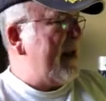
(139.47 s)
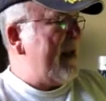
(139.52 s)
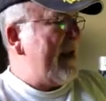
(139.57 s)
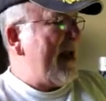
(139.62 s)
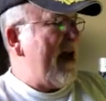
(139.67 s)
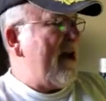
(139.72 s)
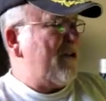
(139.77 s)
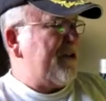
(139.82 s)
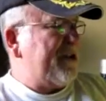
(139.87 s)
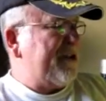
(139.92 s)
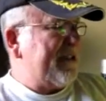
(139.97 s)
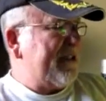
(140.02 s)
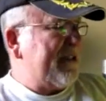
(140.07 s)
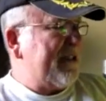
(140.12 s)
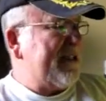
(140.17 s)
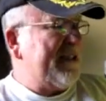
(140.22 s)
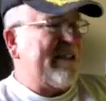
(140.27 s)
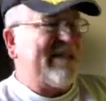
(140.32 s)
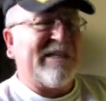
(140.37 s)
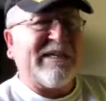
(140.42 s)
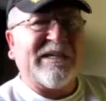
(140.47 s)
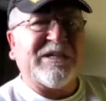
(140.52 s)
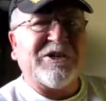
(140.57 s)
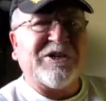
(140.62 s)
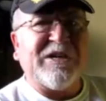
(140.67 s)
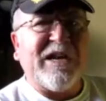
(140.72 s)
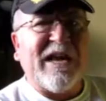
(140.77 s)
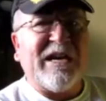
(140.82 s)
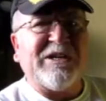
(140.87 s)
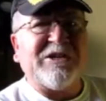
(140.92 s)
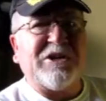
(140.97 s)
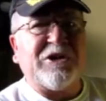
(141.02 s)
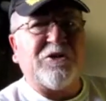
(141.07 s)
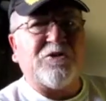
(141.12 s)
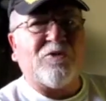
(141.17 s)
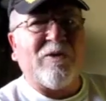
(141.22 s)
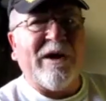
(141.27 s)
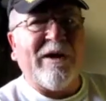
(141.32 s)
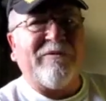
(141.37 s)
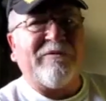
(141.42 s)
Now, 66 Days
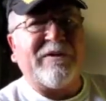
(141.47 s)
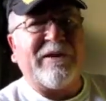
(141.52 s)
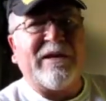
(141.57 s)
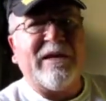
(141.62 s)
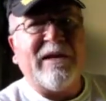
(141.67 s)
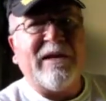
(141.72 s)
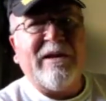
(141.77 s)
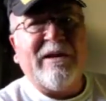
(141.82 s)
Adrift.